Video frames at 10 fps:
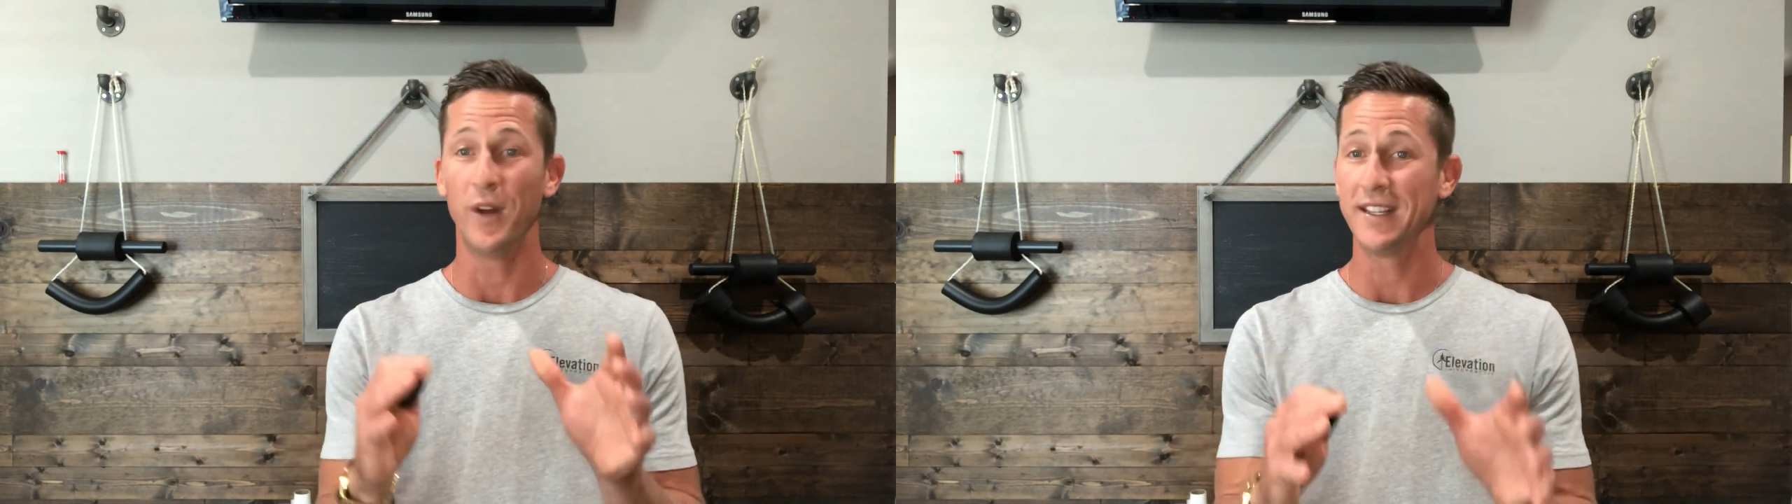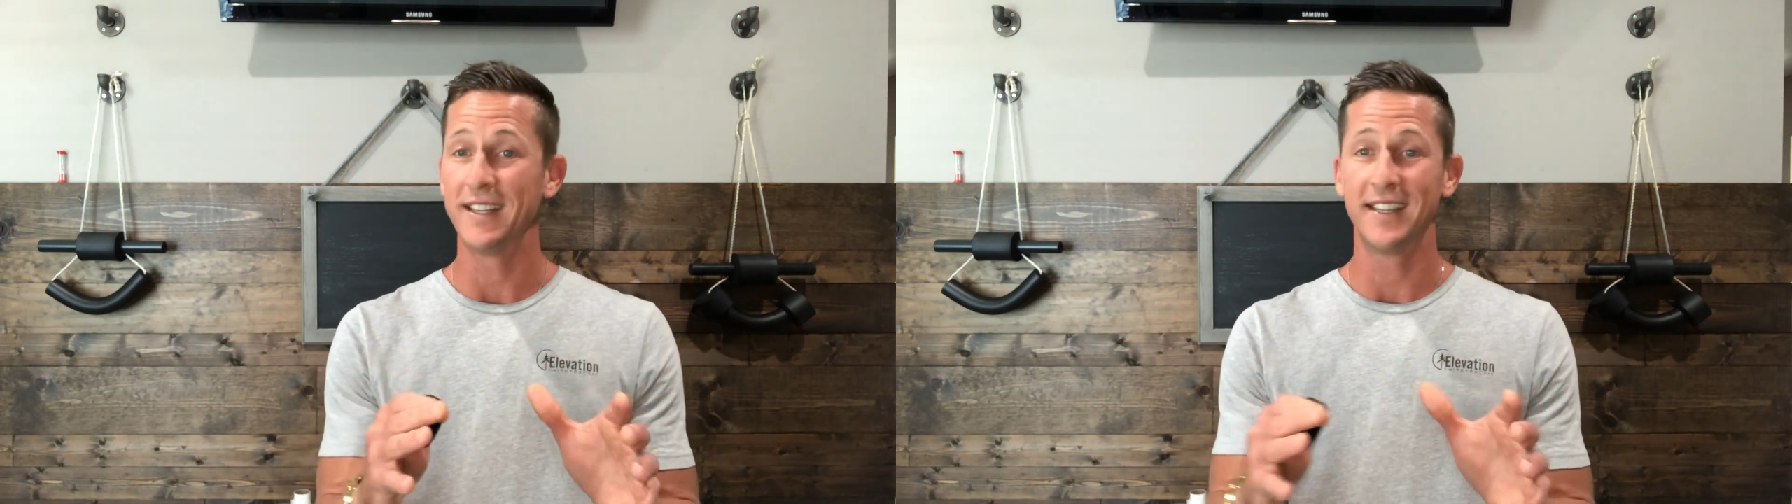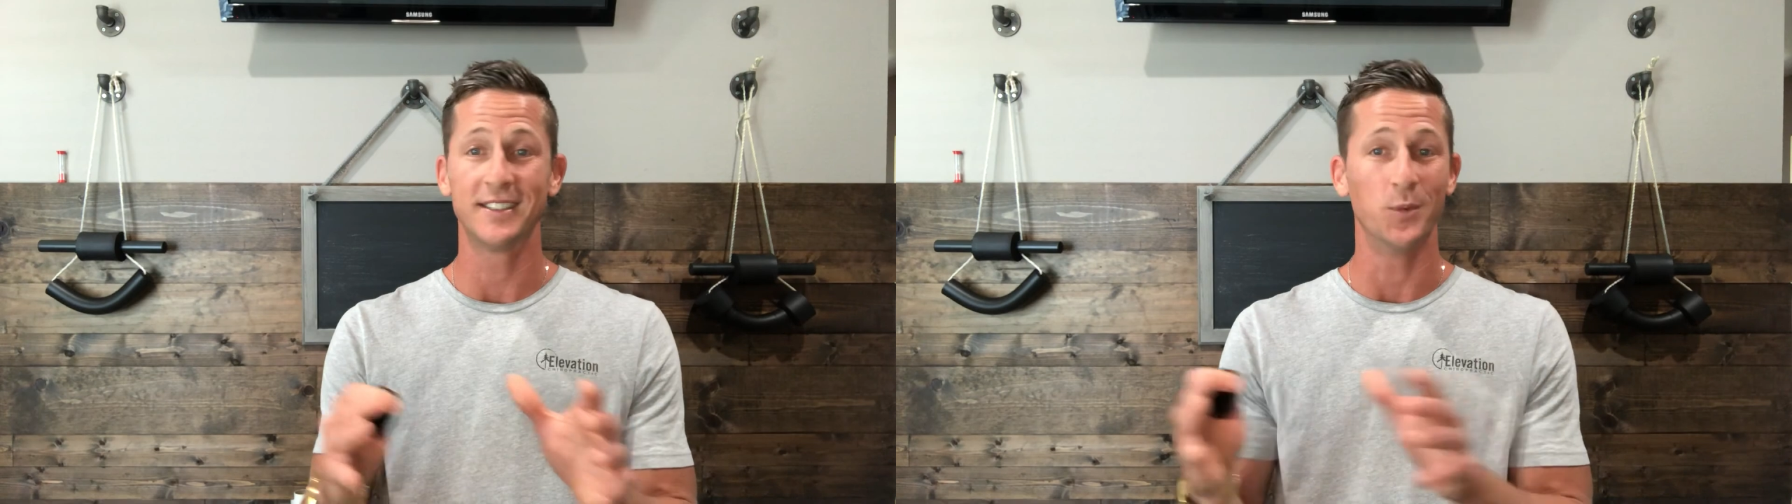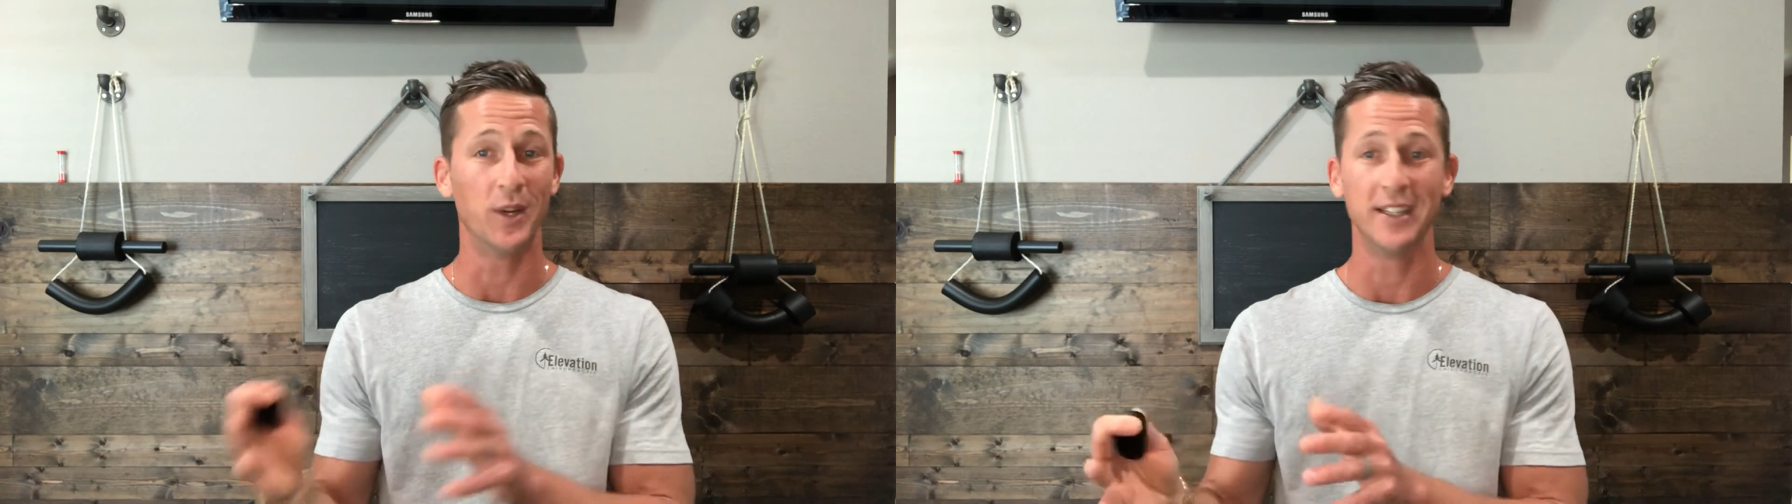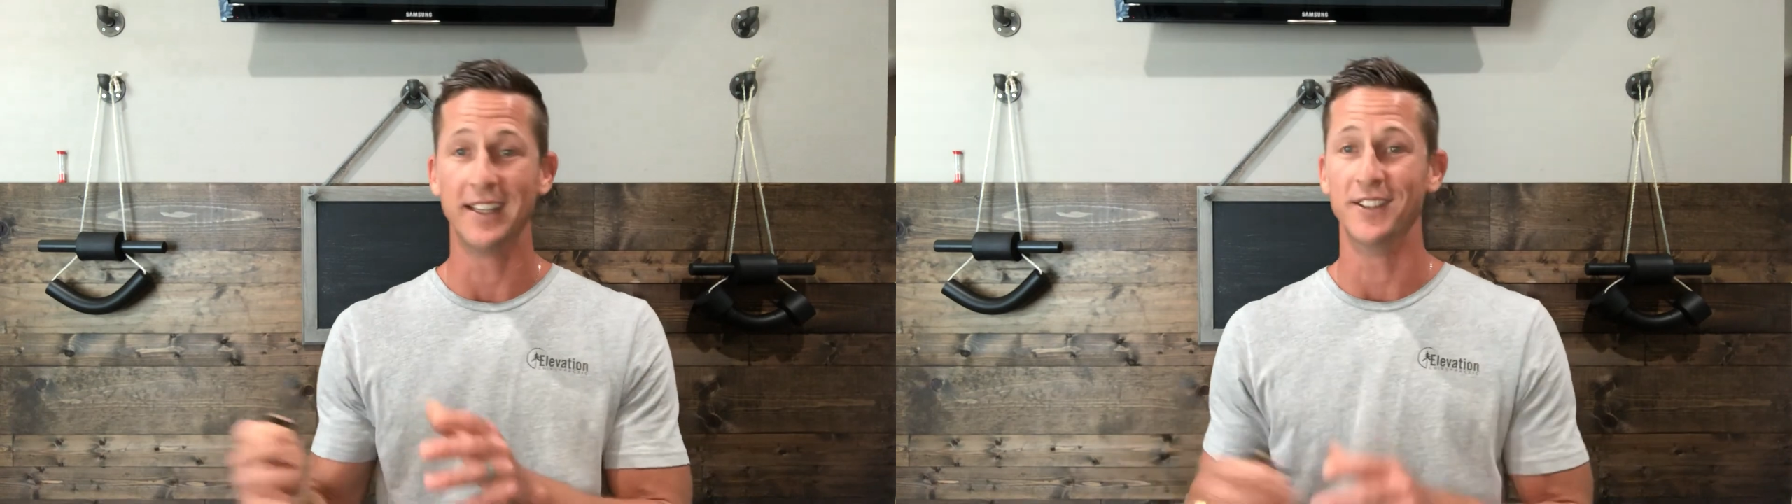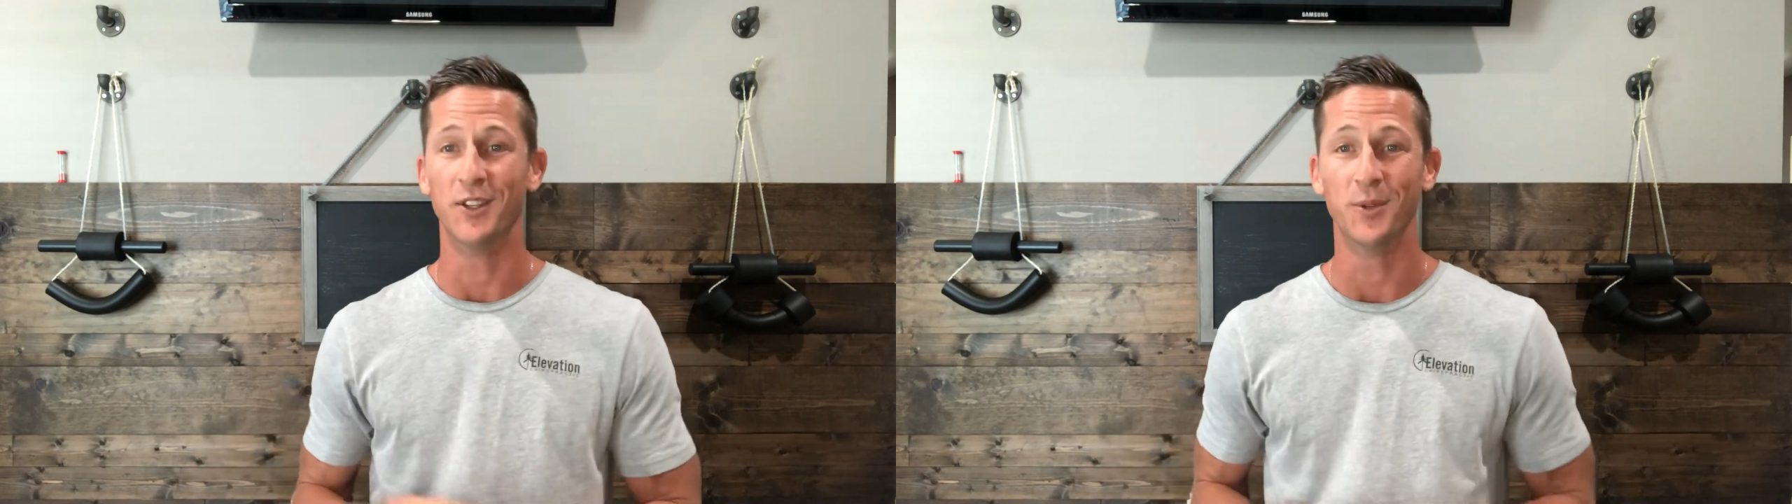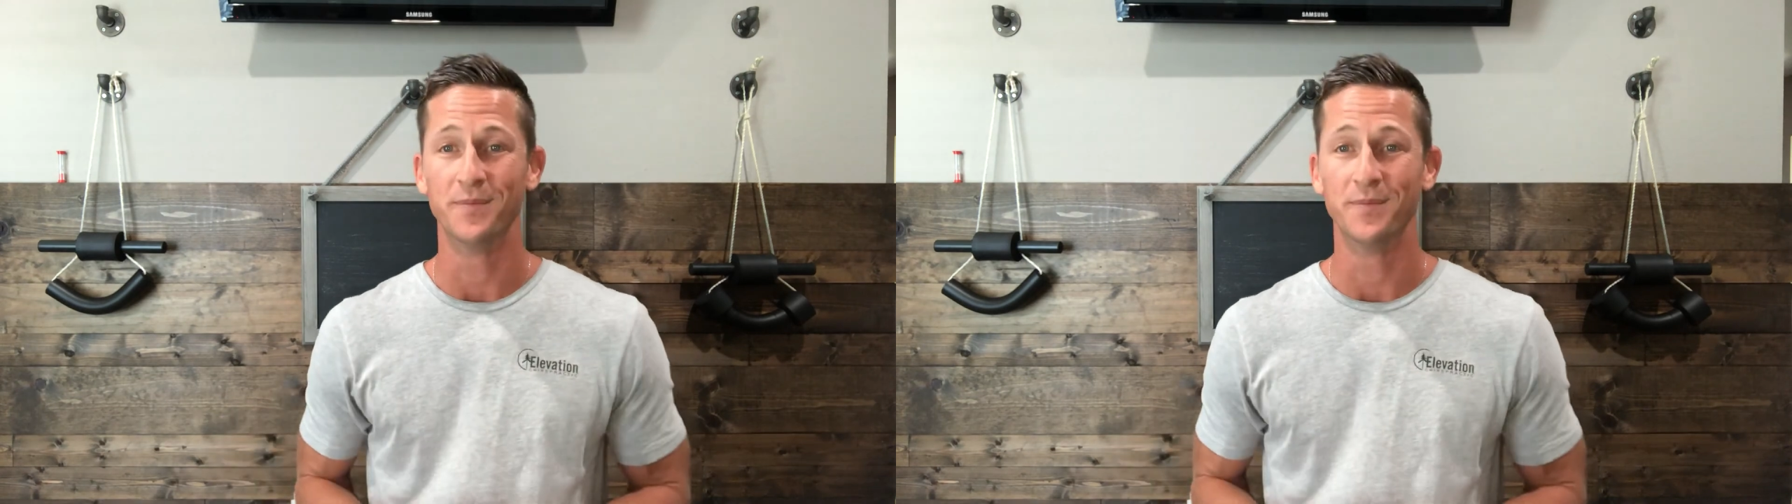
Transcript: what it does and what it doesn't do.